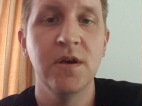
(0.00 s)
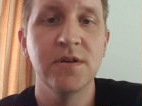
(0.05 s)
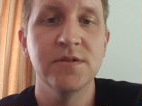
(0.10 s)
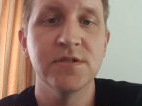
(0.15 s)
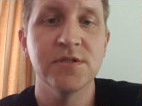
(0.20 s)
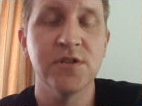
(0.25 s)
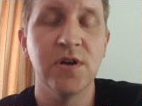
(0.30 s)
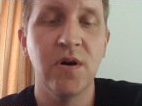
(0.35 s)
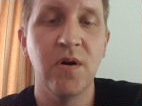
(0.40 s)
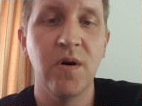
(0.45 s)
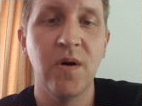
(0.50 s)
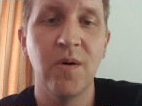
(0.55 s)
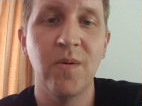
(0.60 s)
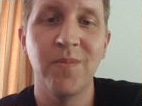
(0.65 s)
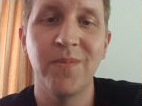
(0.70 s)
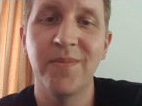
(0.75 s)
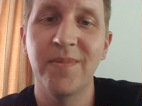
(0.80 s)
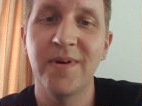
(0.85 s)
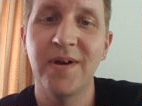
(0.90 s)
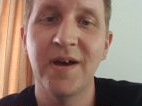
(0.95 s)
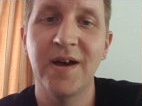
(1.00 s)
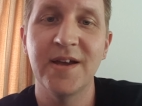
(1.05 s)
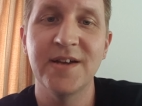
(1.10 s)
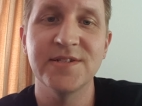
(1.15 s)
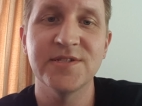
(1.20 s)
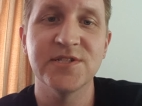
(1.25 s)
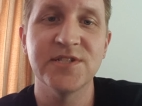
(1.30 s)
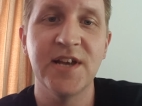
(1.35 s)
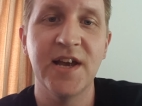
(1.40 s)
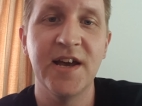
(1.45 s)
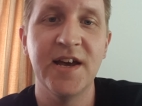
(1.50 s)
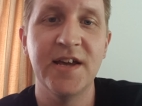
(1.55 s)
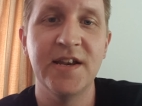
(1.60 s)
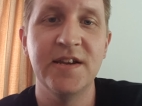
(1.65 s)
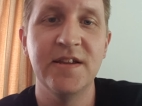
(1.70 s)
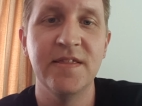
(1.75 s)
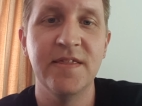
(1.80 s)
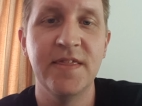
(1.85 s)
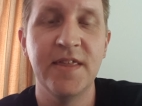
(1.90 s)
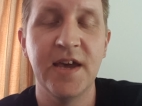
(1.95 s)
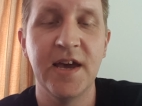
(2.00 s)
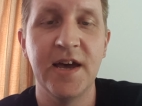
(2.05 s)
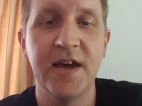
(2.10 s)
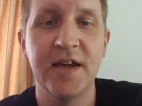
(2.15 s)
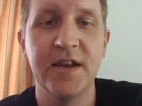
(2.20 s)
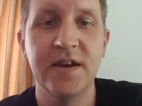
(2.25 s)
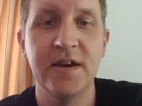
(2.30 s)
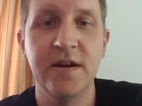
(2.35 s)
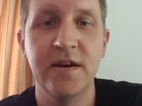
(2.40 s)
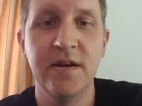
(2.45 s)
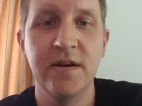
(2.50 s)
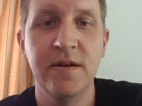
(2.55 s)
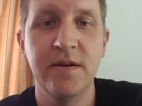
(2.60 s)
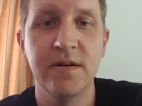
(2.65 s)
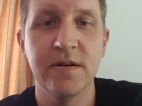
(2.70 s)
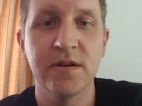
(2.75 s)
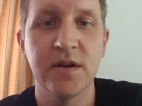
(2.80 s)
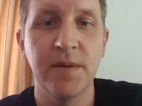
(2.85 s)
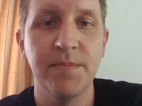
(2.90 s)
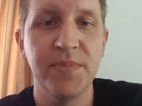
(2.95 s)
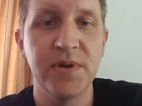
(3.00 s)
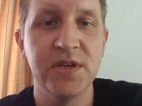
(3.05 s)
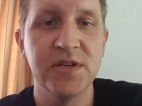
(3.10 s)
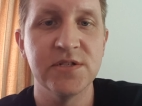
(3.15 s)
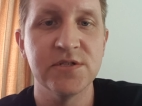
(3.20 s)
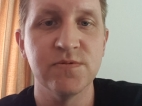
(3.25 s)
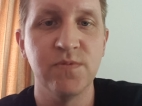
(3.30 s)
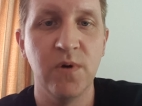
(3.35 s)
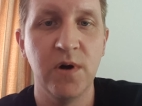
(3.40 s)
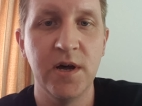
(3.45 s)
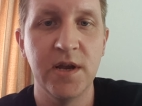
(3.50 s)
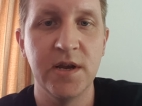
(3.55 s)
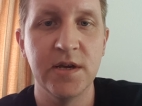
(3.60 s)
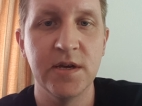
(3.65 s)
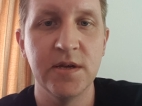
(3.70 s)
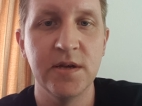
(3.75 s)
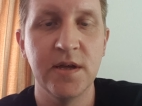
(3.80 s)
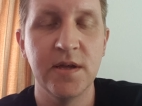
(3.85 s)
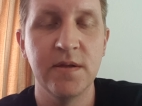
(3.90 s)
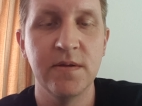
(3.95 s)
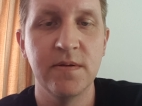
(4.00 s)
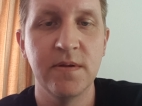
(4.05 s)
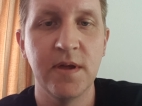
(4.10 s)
So it's sad that companies want to